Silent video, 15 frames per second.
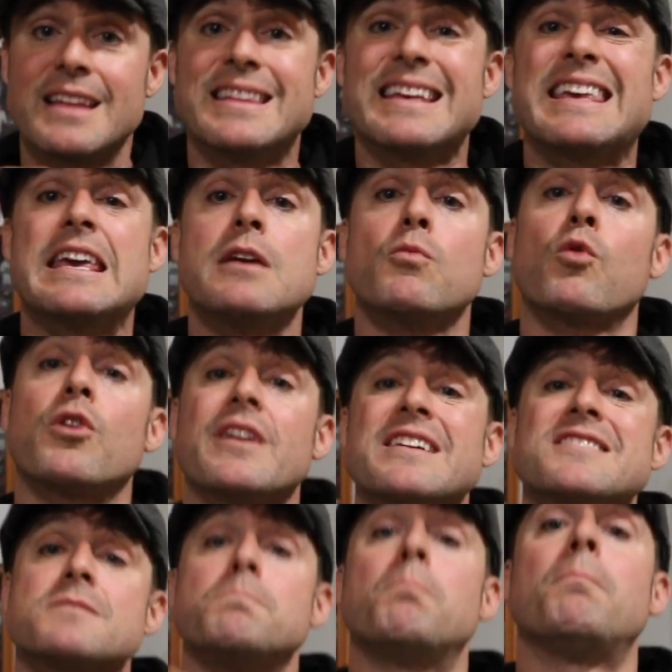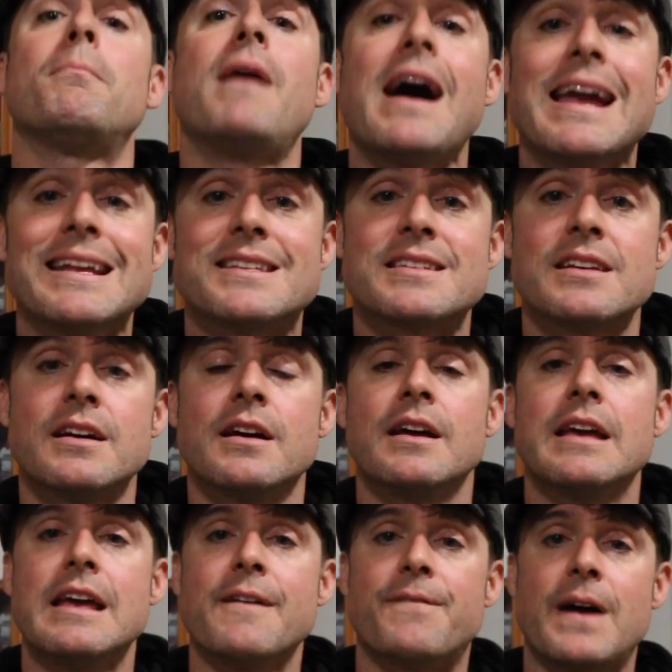The key word is might
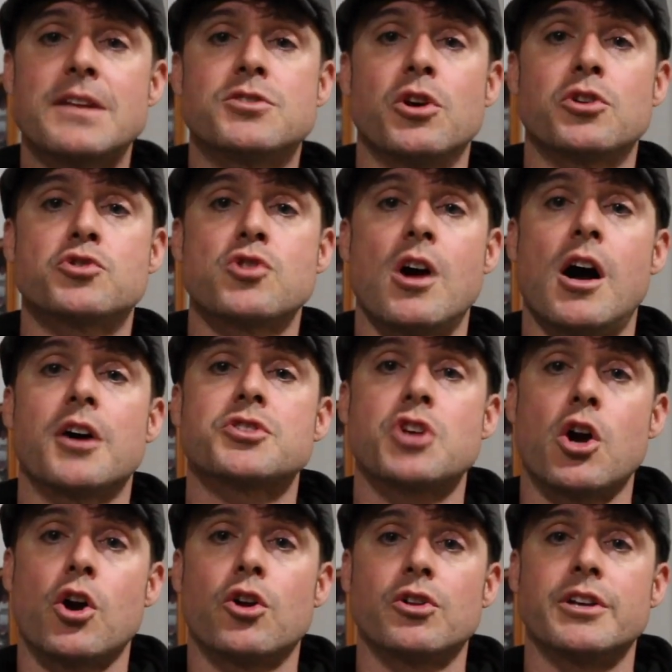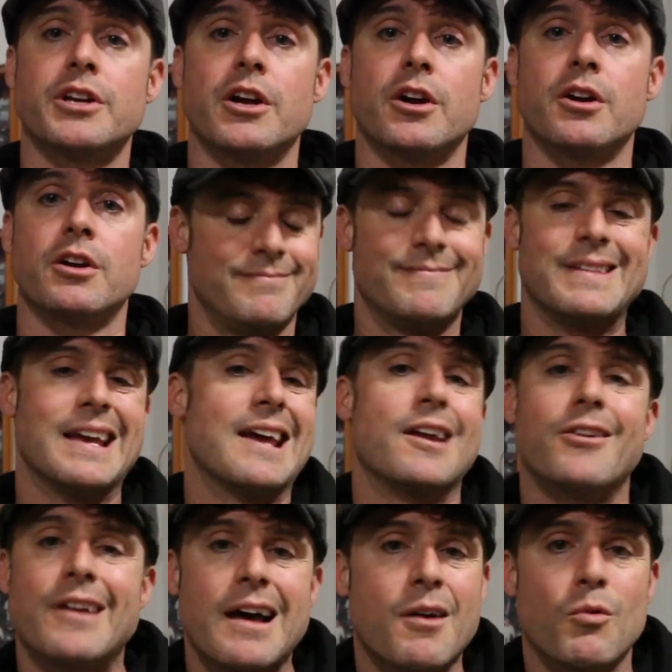if I took drugs earlier. The
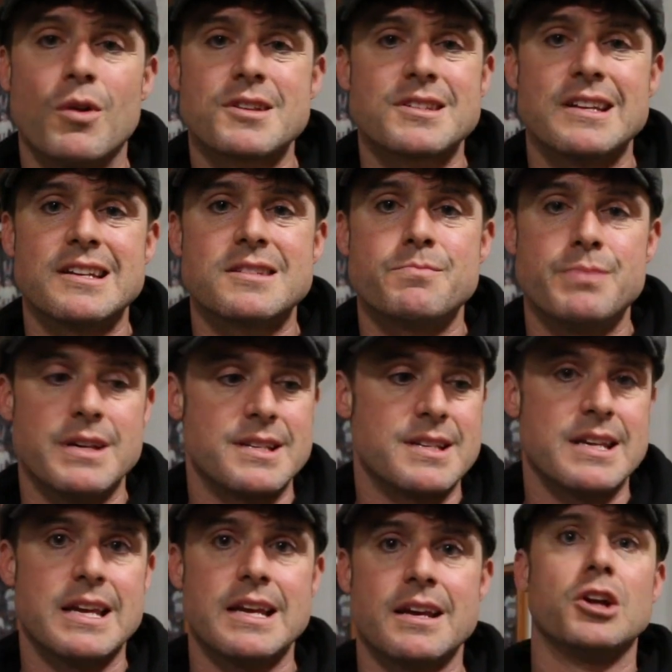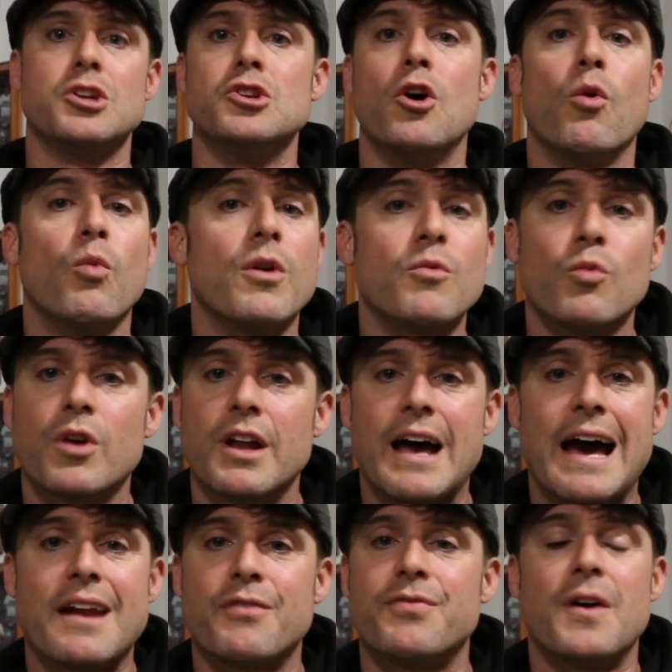internet wasn't as busy. No one would have
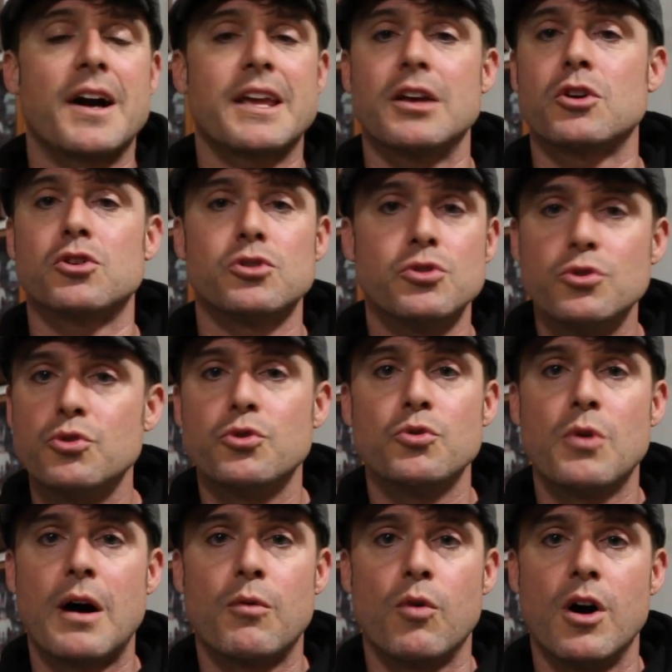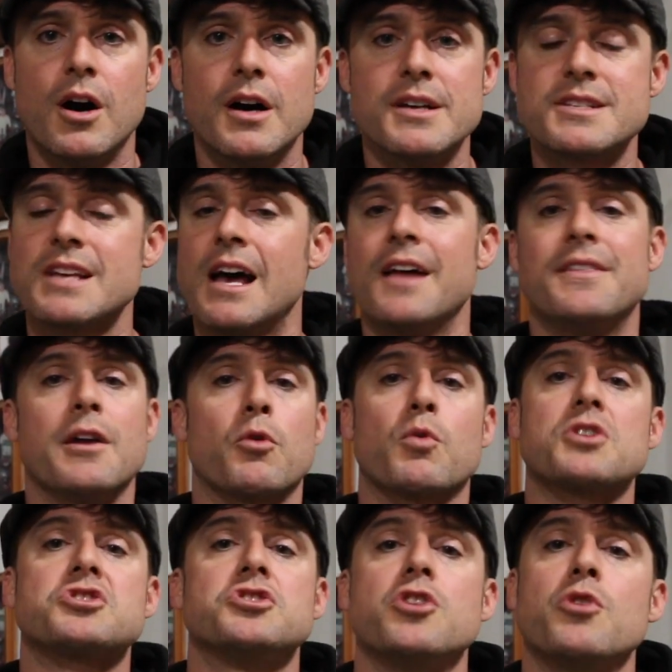had a fucking clue who I was. There
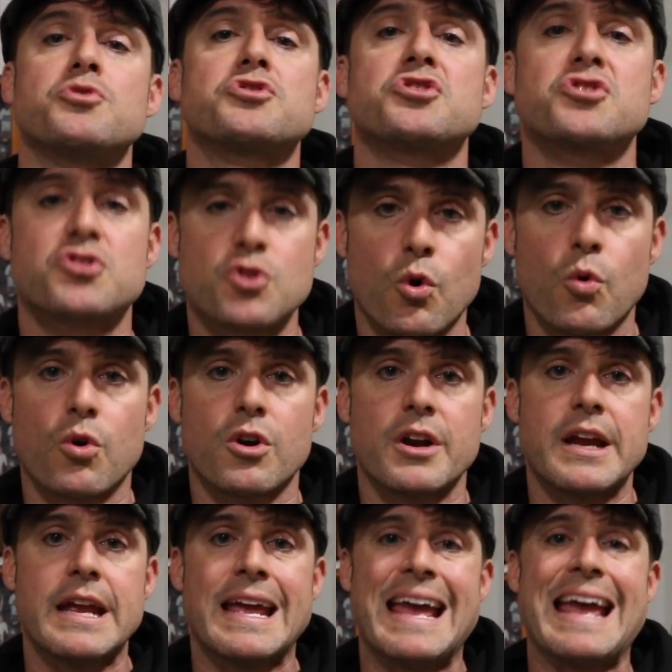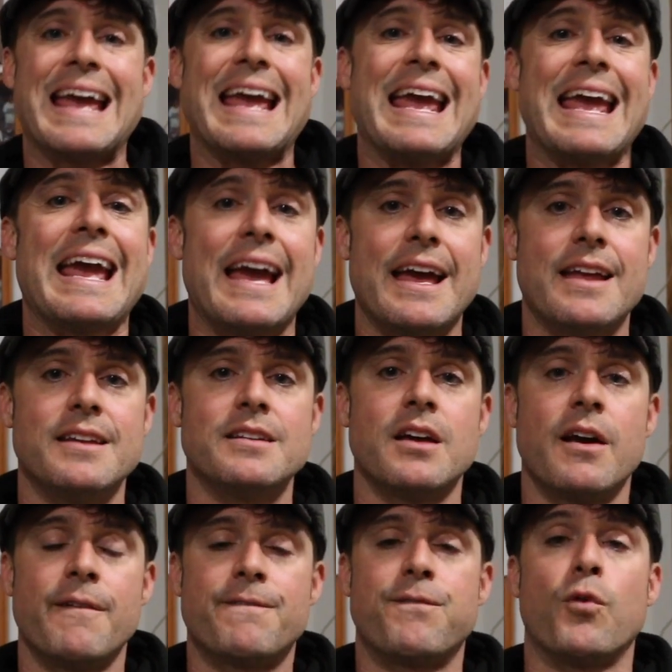was no story. And
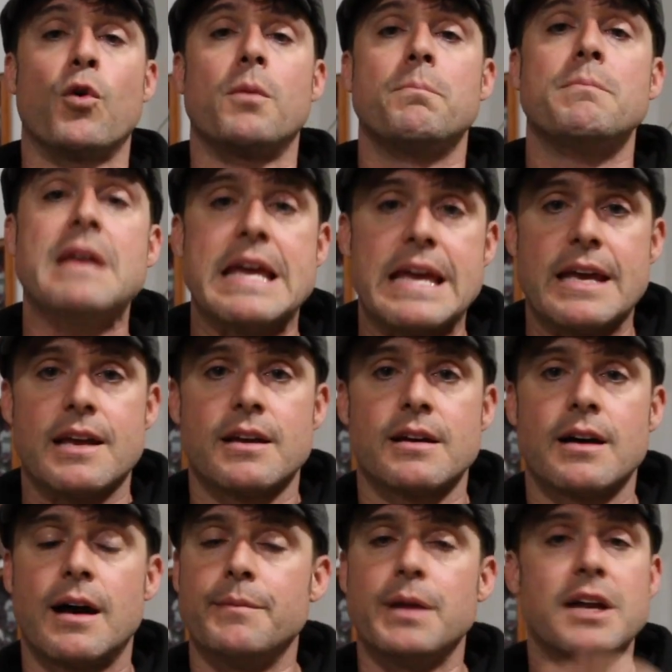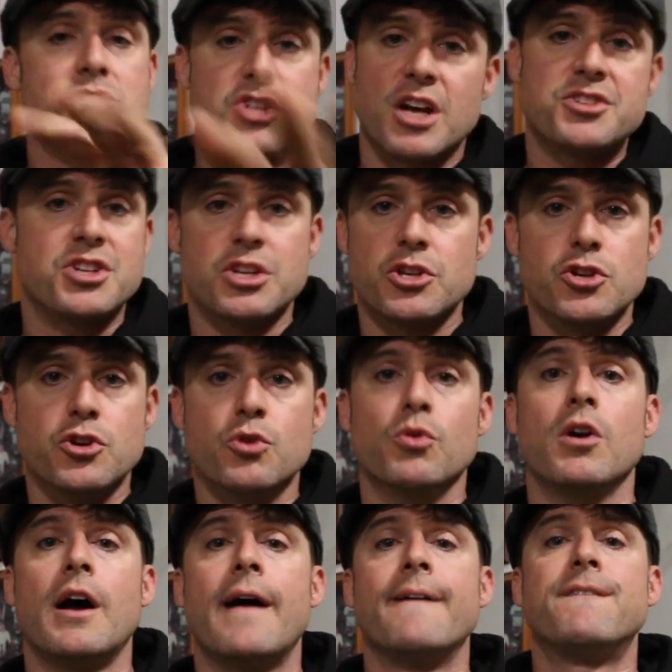for me, I'm not judging
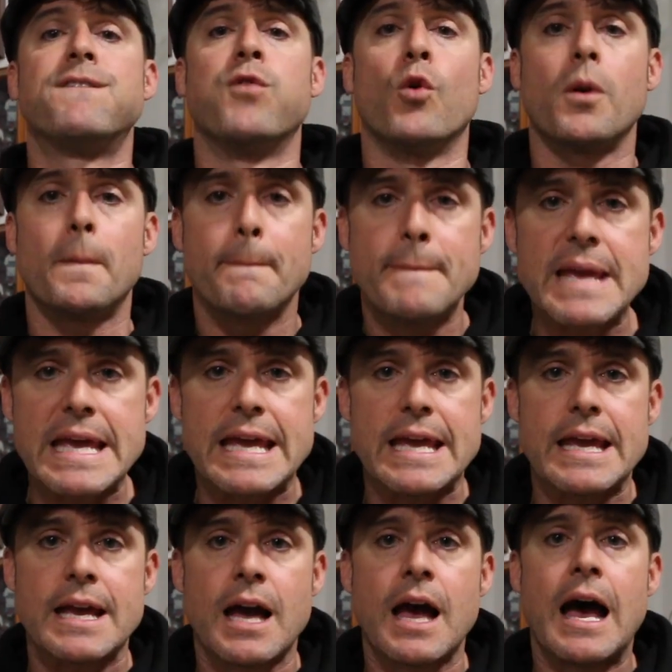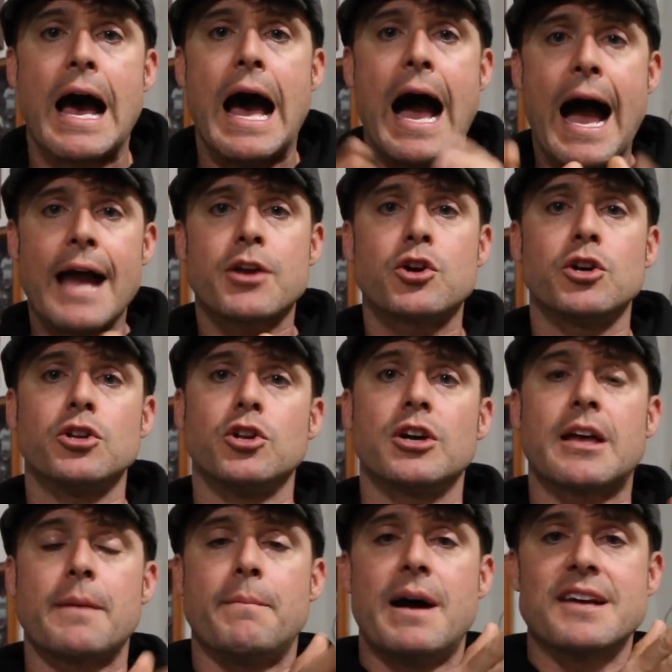you, for me, I couldn't
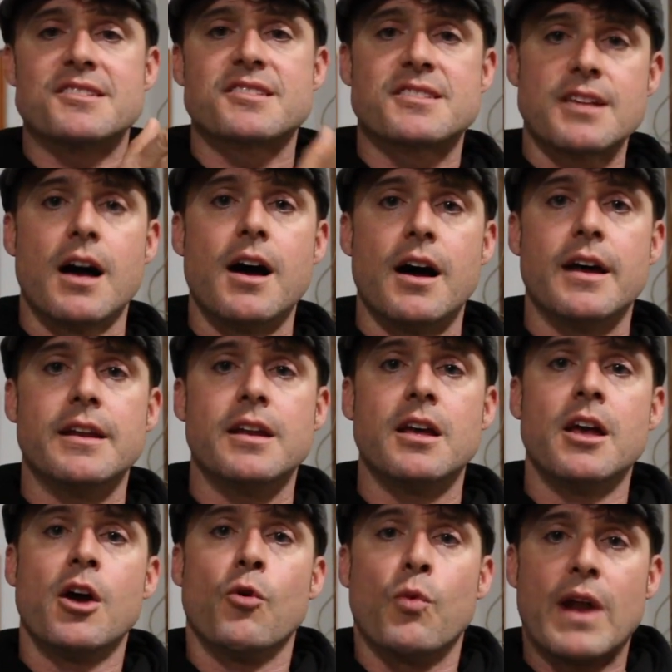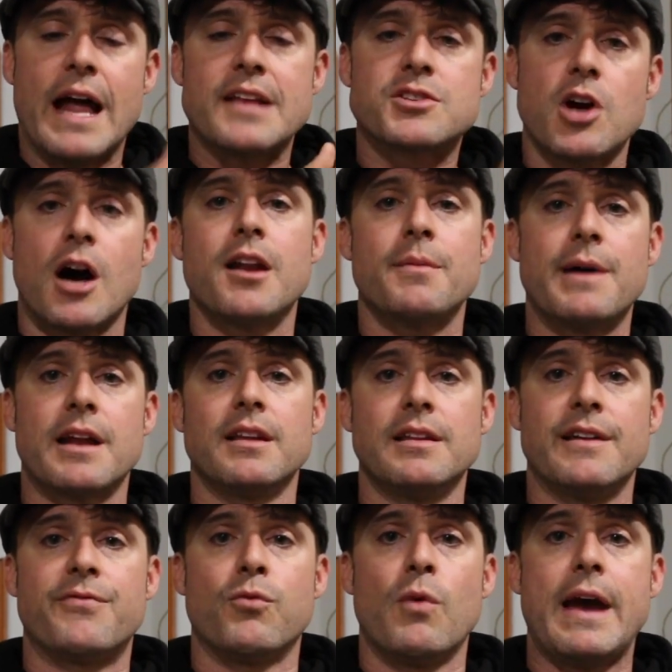look at my son when I taught him how to
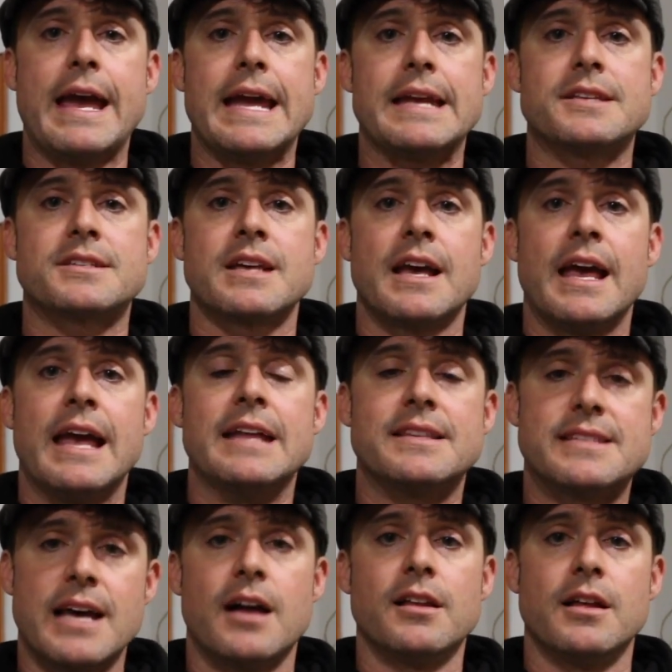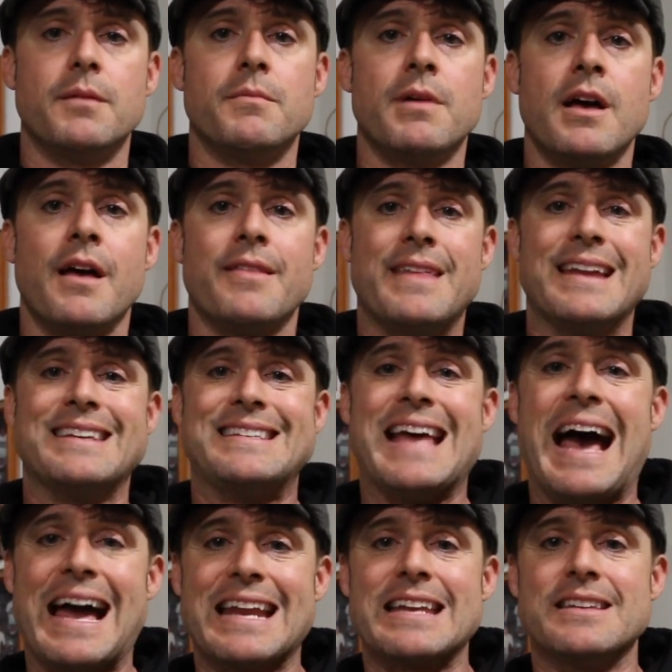lift weights and tell him that
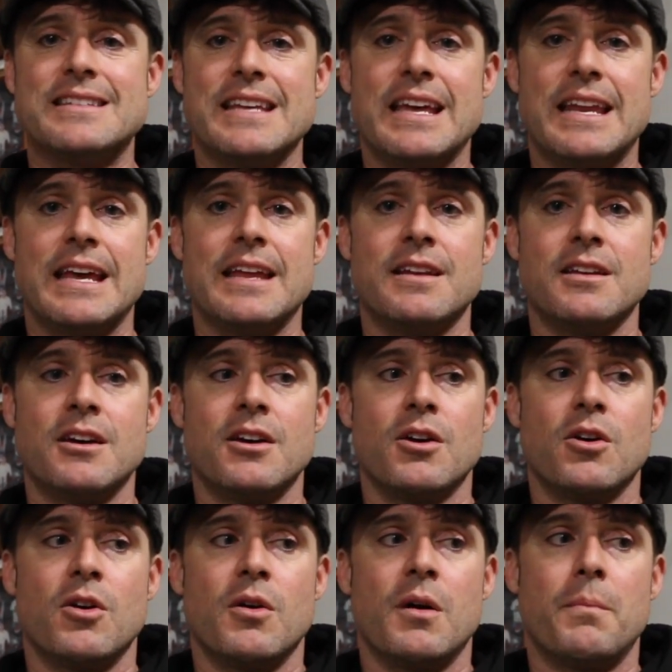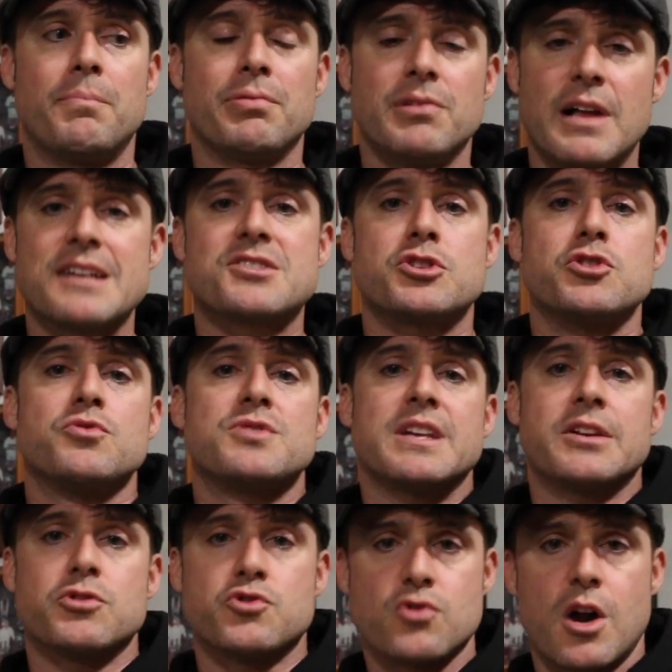daddy did it plus
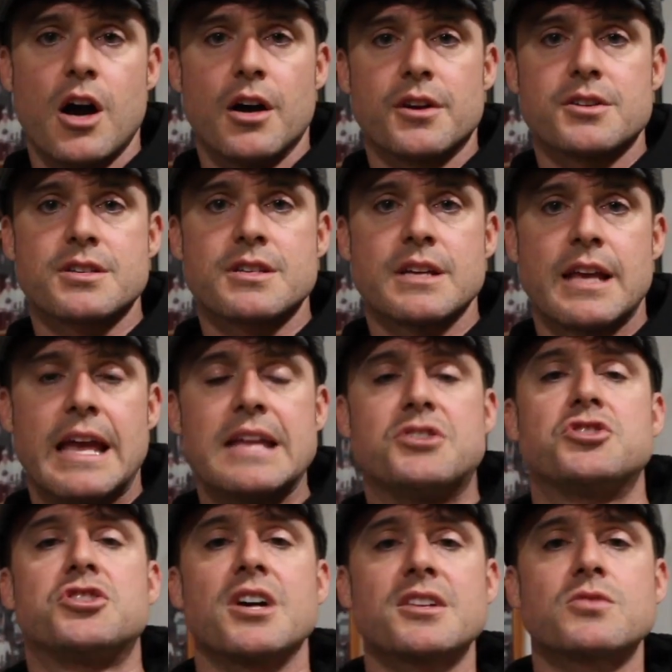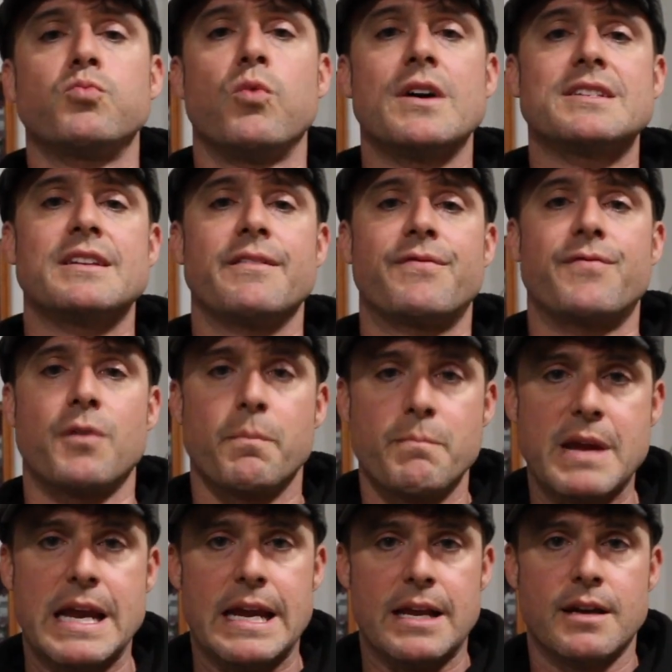using drugs. It just wasn't for
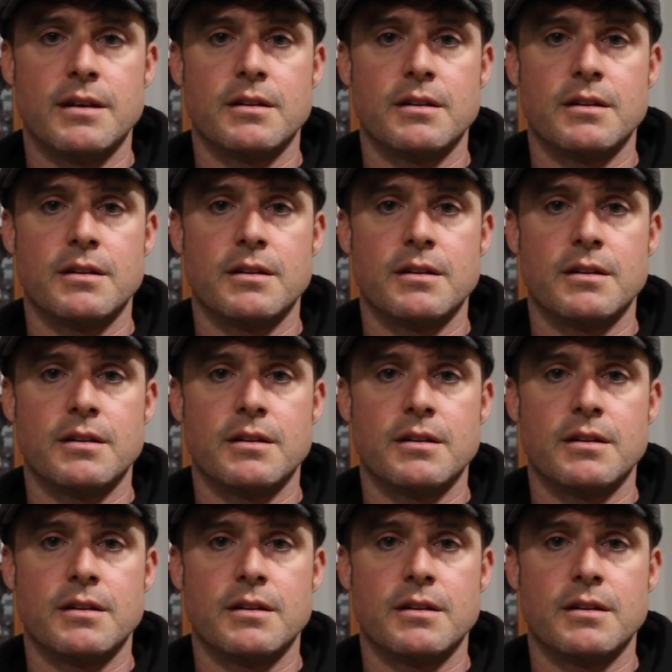me.